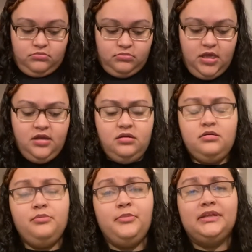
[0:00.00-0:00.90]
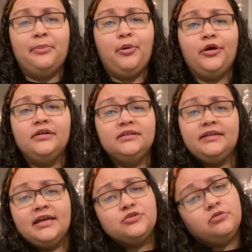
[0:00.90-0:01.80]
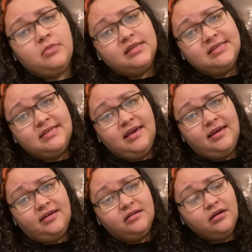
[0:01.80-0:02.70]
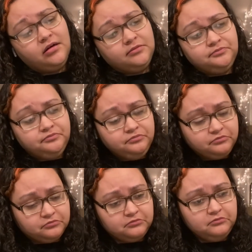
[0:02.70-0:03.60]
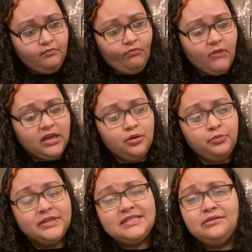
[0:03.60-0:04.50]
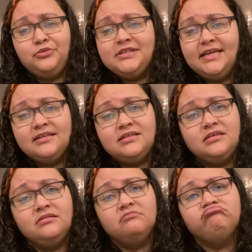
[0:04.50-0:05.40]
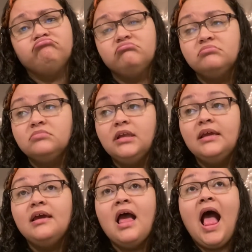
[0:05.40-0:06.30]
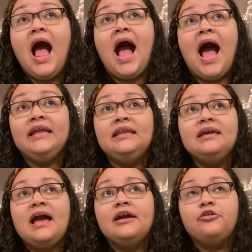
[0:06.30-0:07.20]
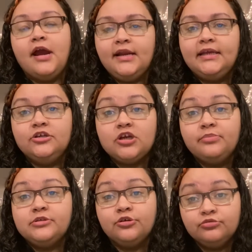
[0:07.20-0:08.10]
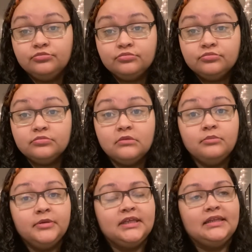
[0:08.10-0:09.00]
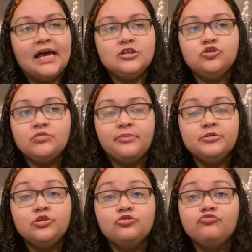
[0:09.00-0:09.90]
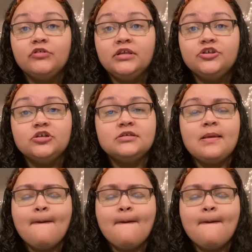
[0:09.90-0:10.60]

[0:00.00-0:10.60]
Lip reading: But that part of the dance where Monty and Winston were dancing, I think I cried each episode, but the last two episodes really just